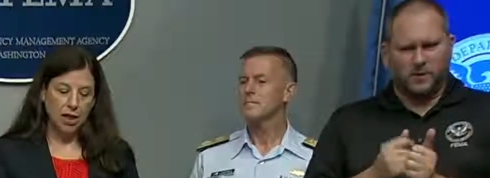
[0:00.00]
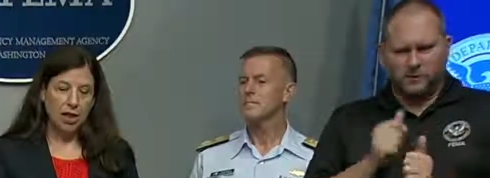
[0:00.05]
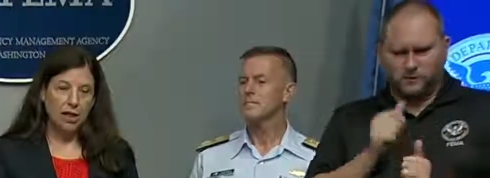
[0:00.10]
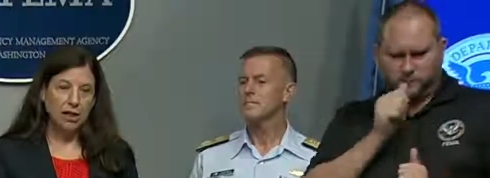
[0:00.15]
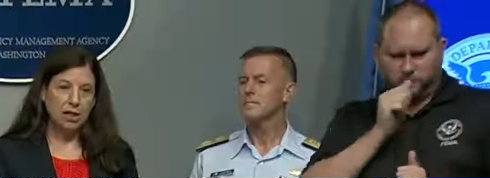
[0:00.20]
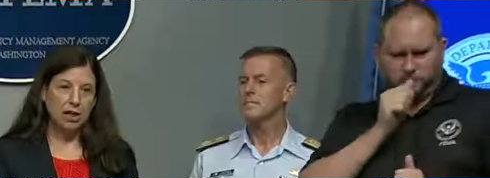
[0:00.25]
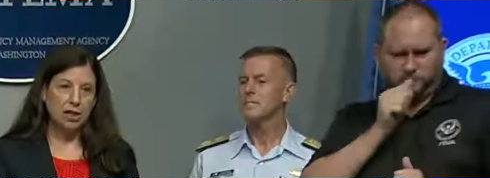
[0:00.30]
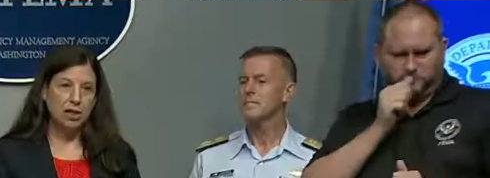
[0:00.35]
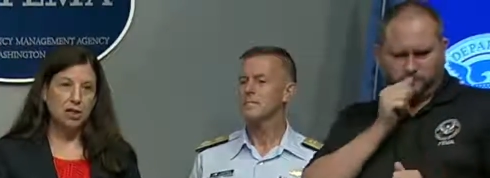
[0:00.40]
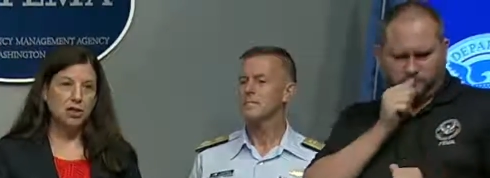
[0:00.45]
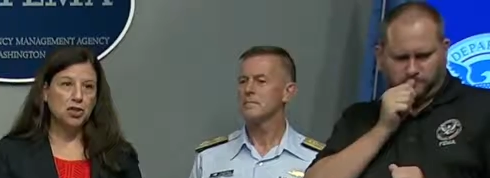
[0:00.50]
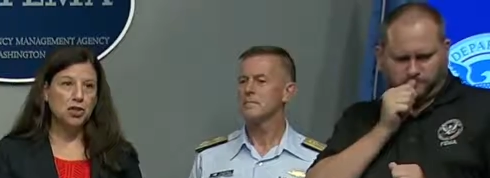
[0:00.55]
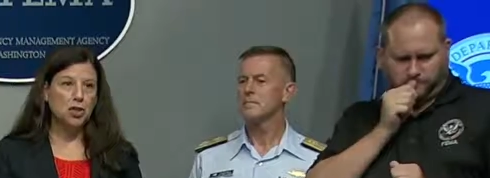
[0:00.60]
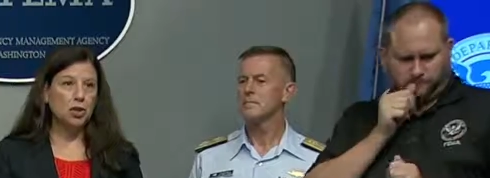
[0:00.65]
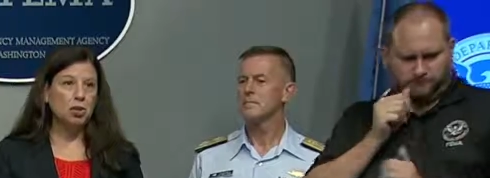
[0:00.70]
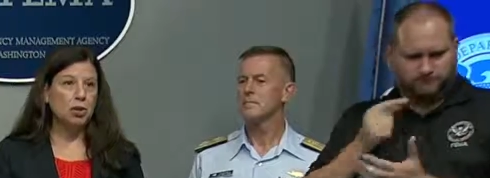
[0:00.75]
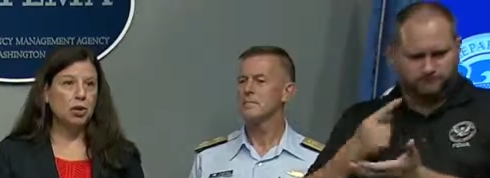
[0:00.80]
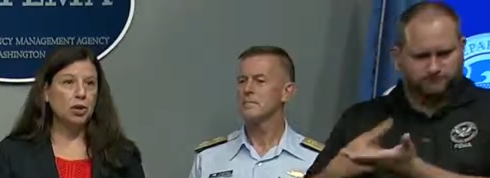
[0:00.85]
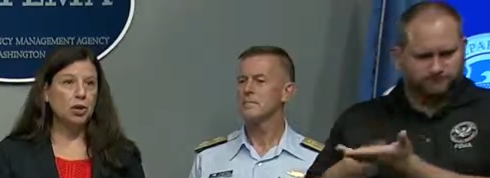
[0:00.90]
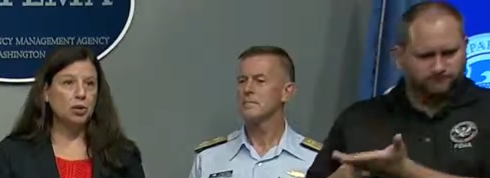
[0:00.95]
Speaker 1: The initial
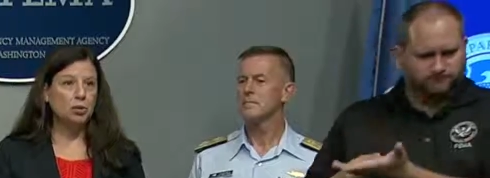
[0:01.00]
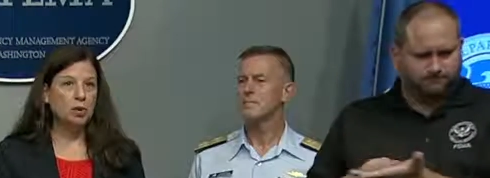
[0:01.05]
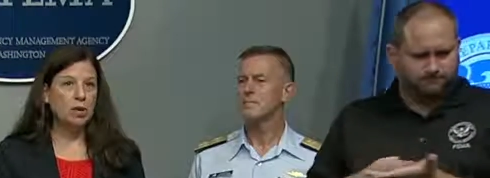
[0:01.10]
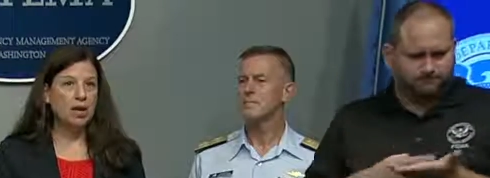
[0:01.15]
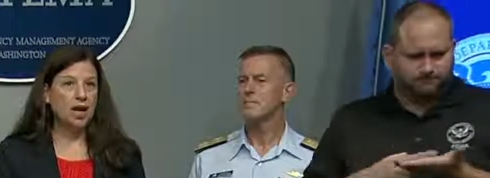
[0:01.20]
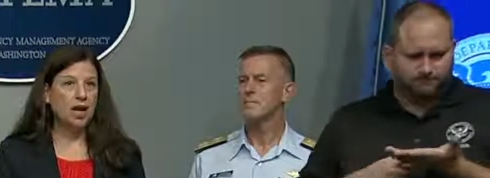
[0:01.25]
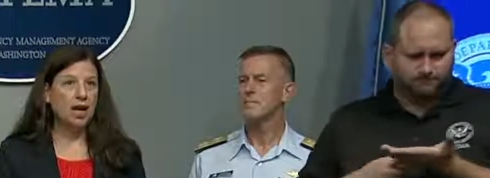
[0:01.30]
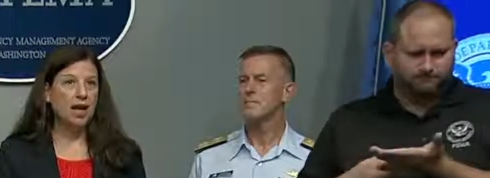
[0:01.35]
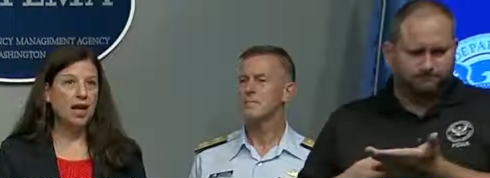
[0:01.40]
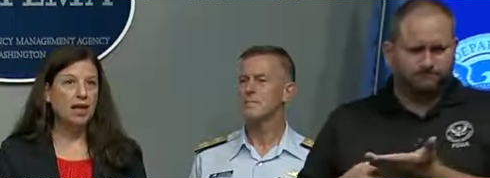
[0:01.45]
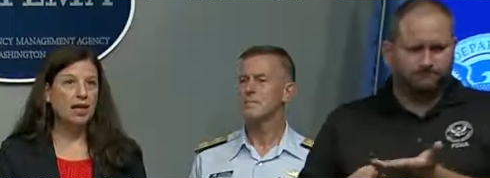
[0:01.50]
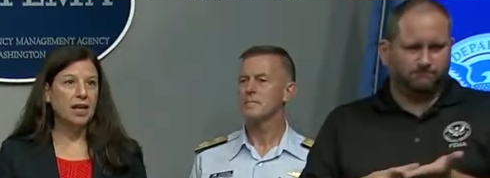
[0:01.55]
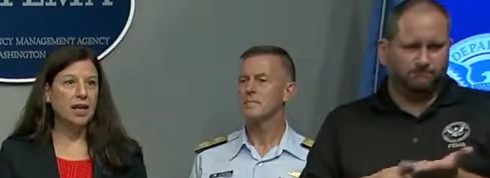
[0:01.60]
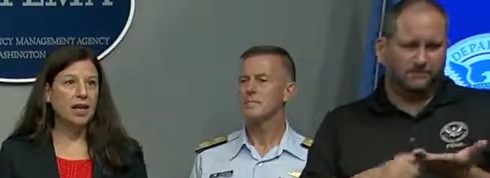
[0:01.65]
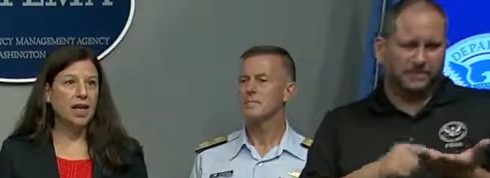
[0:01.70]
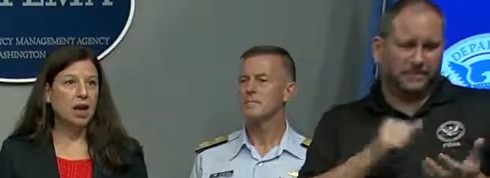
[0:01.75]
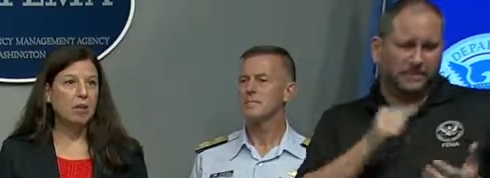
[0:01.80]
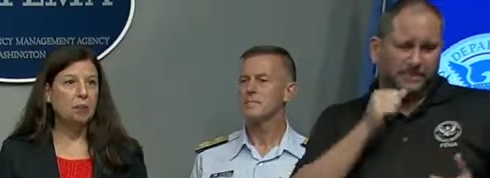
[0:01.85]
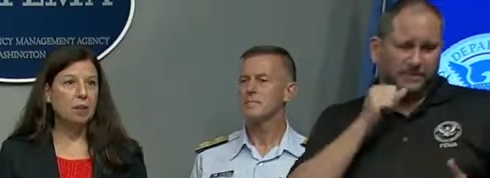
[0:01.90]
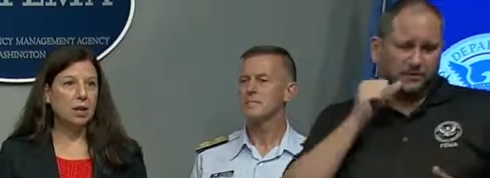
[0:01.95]
word we got,
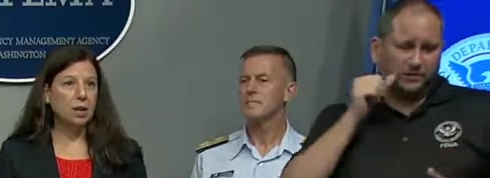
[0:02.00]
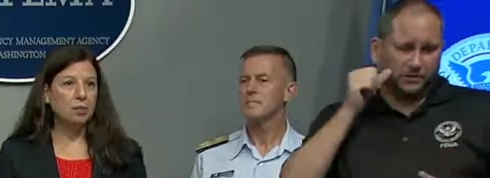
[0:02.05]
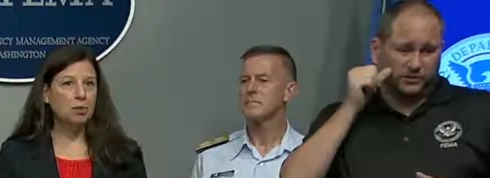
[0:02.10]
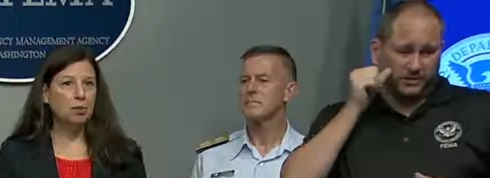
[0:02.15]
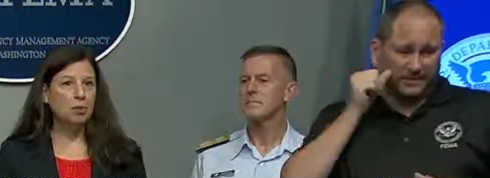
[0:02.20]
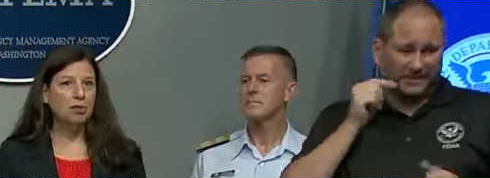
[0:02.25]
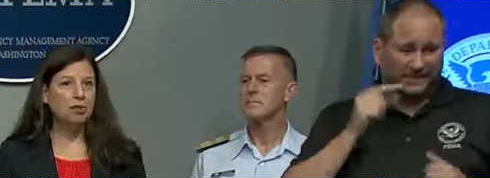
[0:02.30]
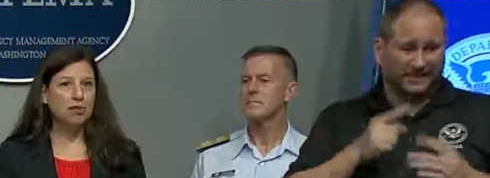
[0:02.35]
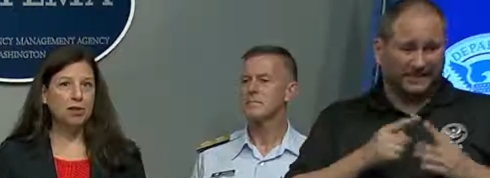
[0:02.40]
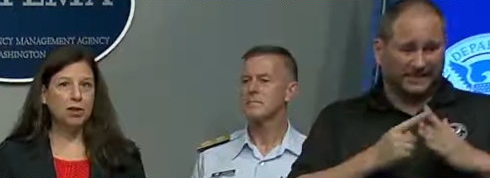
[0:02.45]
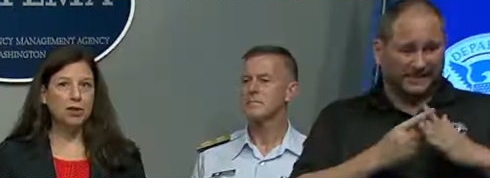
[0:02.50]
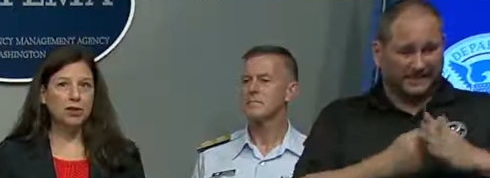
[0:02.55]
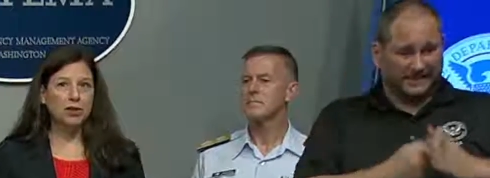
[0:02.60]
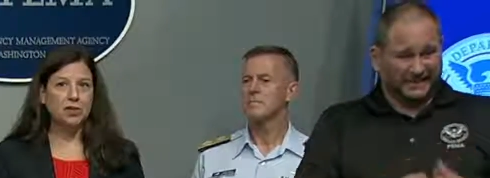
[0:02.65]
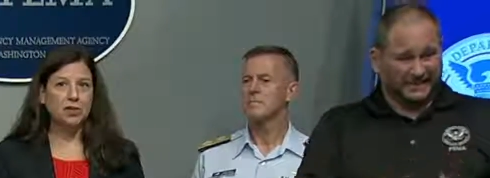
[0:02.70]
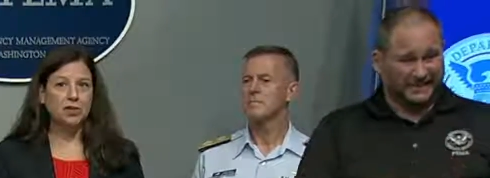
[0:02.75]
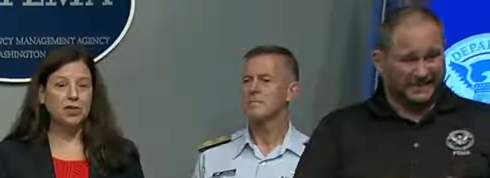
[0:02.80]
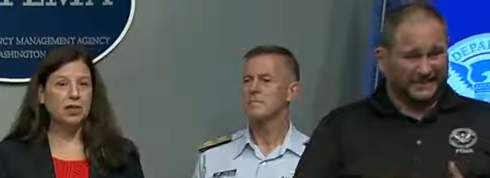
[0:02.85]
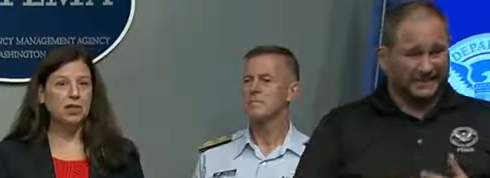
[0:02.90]
people first,